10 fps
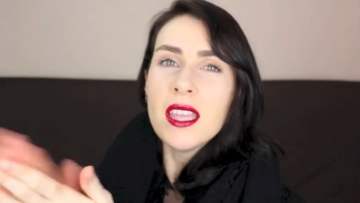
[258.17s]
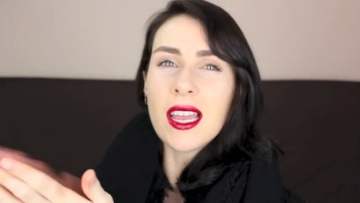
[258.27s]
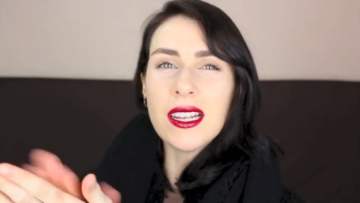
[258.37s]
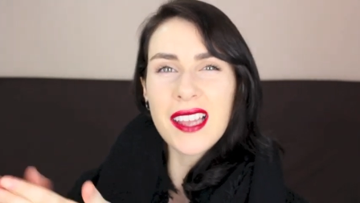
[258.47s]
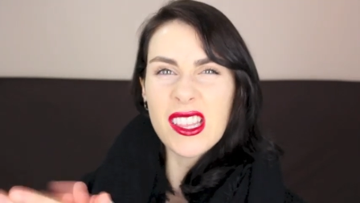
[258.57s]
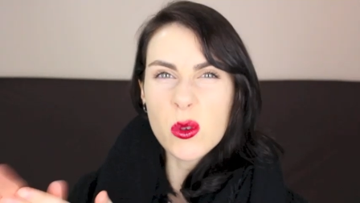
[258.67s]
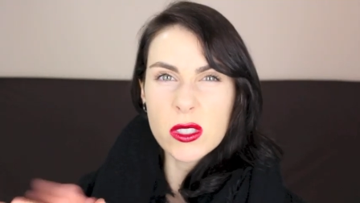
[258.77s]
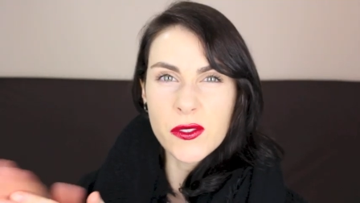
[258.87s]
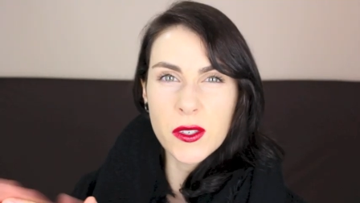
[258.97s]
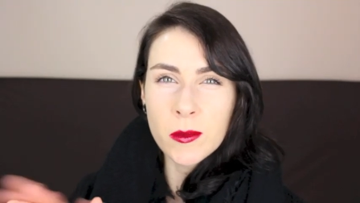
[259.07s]
that'll get
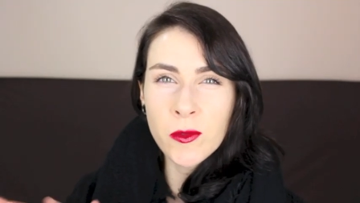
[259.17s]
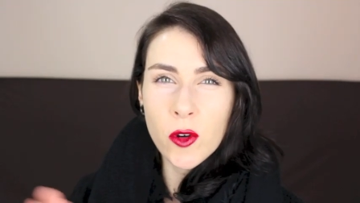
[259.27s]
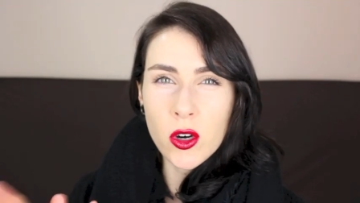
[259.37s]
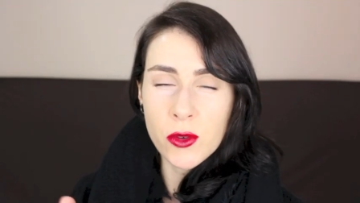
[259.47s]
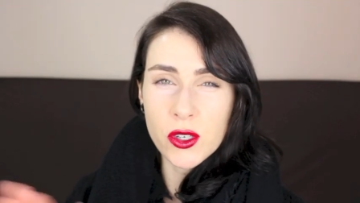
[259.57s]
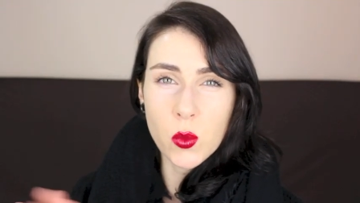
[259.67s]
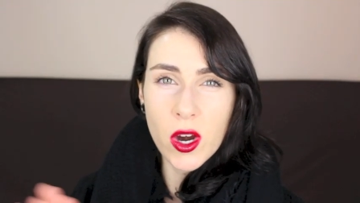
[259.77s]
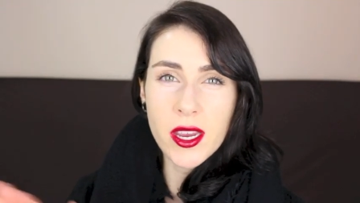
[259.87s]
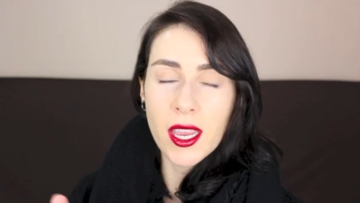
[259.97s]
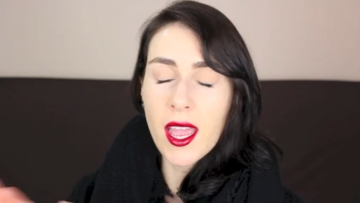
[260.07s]
those film formers
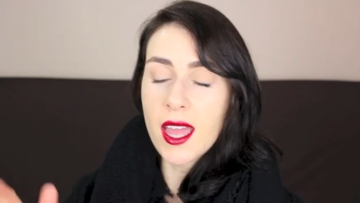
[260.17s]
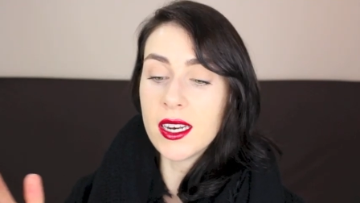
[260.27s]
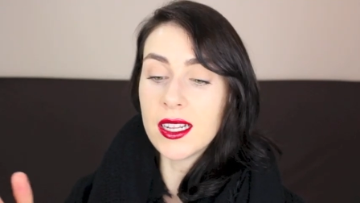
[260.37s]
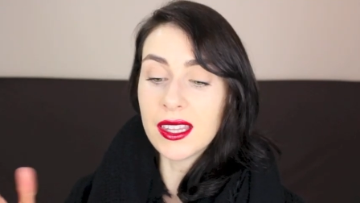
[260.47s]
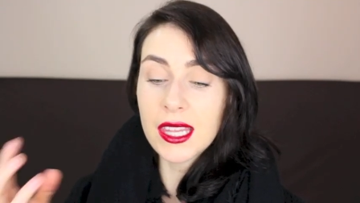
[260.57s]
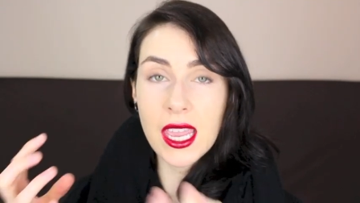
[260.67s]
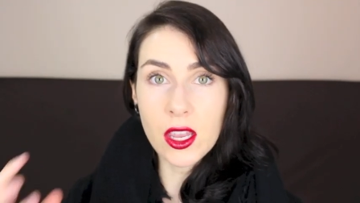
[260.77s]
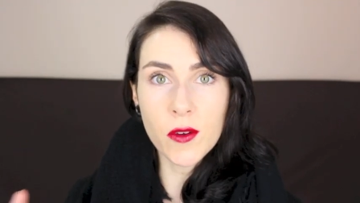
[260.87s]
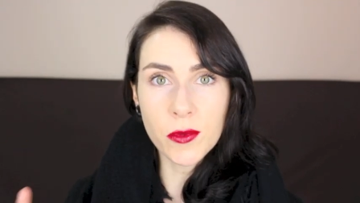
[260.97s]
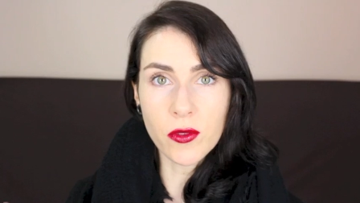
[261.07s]
working and it'll
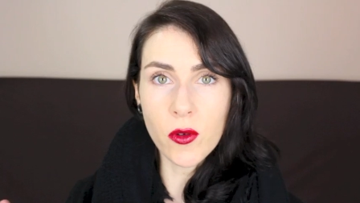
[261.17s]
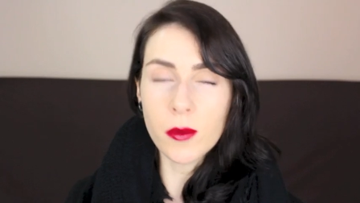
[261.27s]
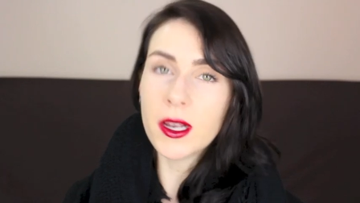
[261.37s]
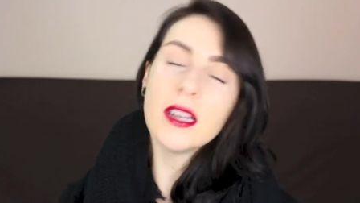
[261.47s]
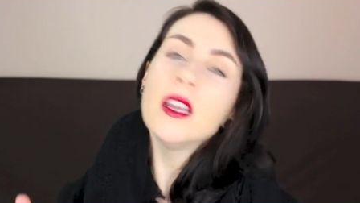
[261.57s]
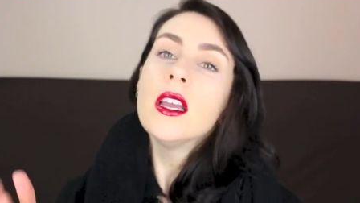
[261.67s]
thicken up the formula.